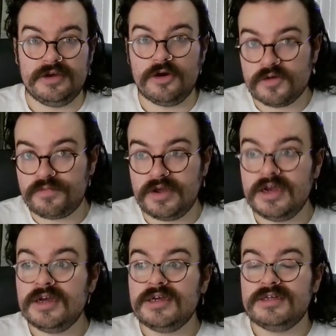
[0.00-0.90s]
Ospreay
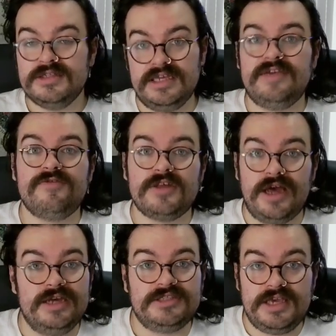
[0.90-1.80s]
leaves
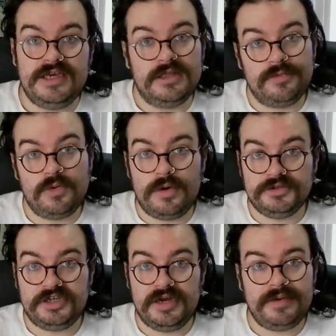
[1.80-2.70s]
as the AEW World
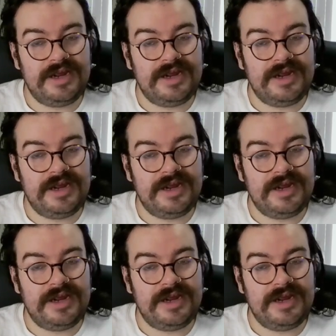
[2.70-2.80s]
Champion.